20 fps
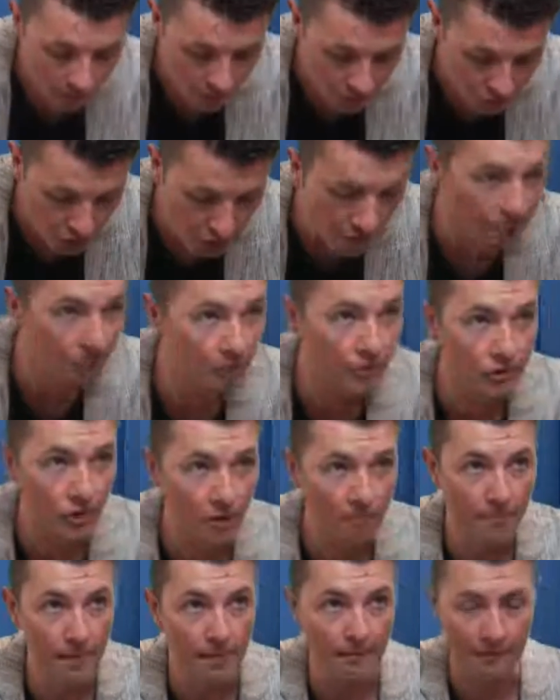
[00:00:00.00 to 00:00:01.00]
there's
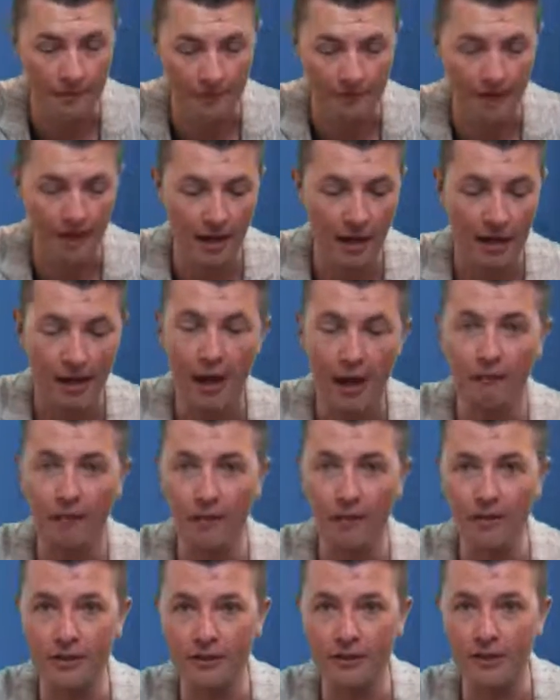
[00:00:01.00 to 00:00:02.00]
no beer in it. I've
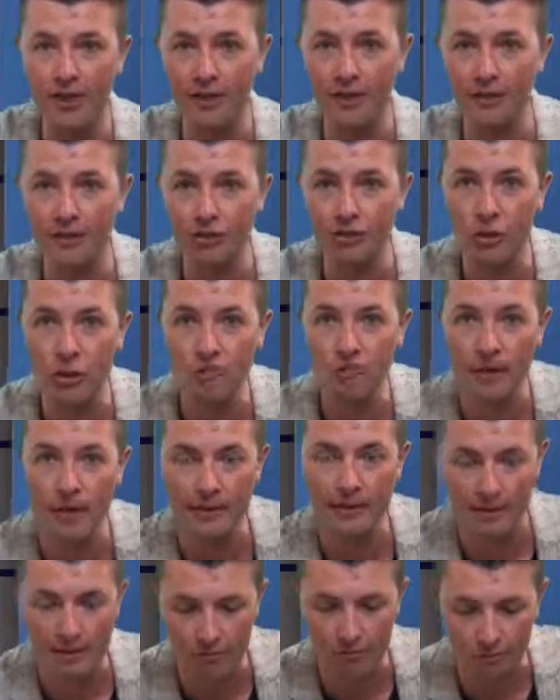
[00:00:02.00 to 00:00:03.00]
got this these two
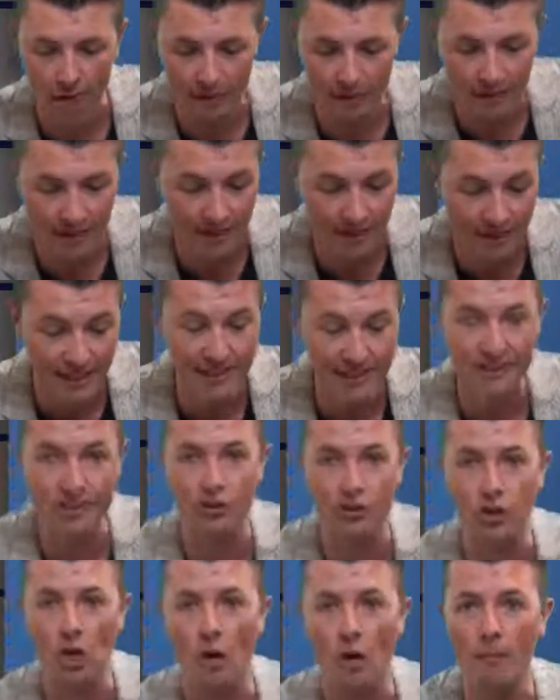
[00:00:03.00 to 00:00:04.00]
mugs here, right? Now, these are
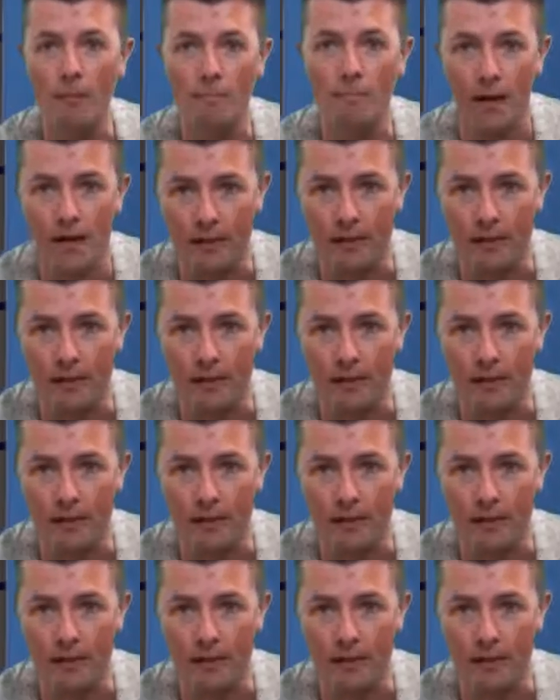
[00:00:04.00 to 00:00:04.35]
German